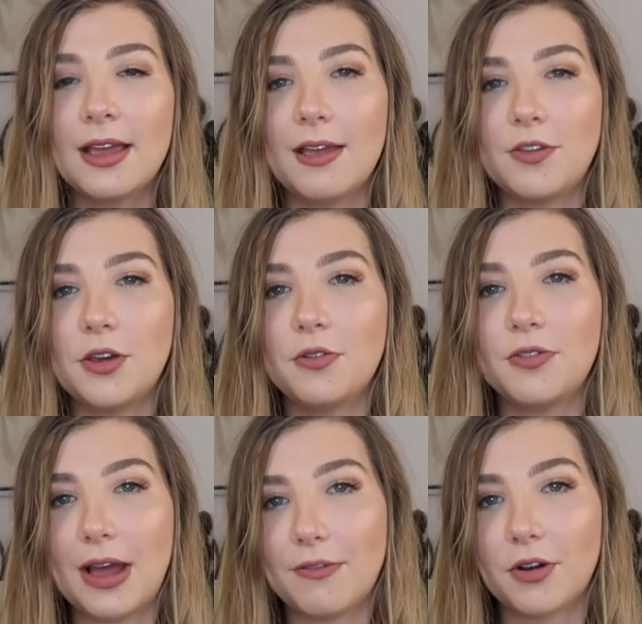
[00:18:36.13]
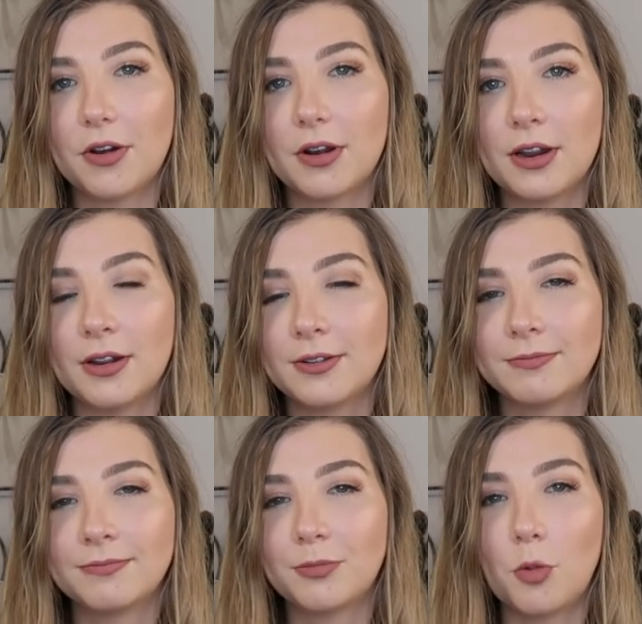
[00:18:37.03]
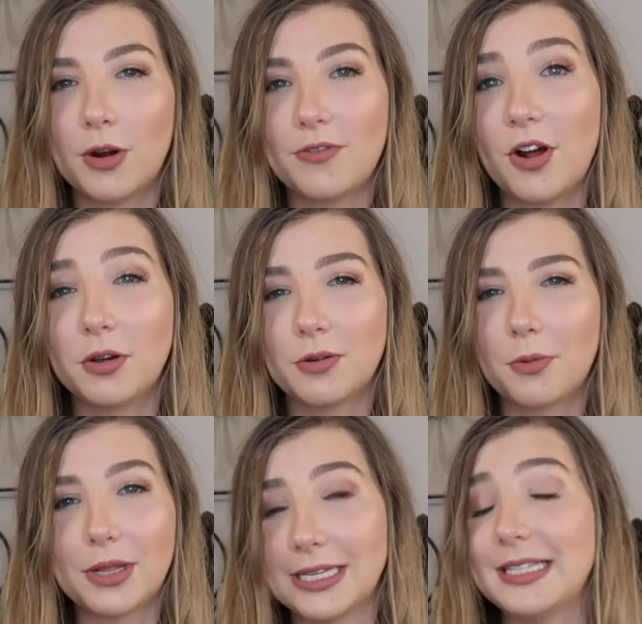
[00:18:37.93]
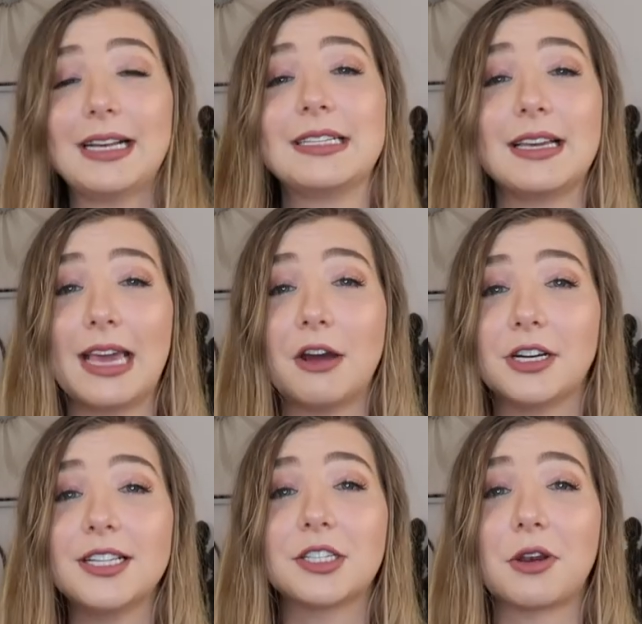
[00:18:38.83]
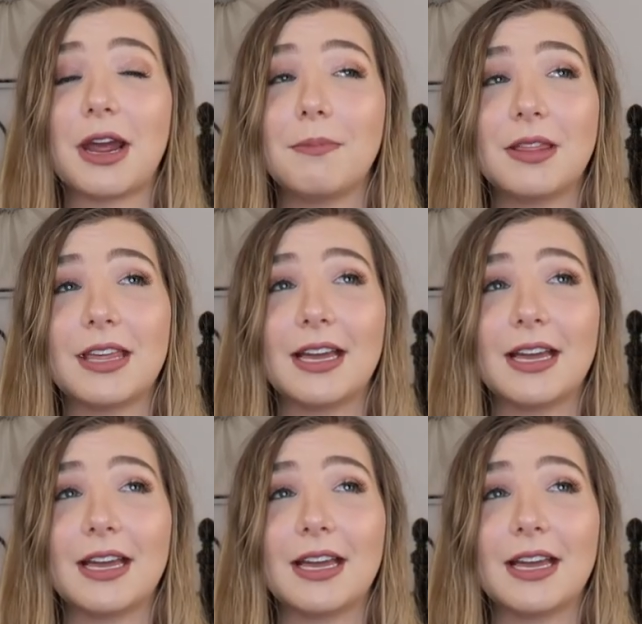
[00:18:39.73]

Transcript: If you've ever want to follow a really sexy account on Instagram,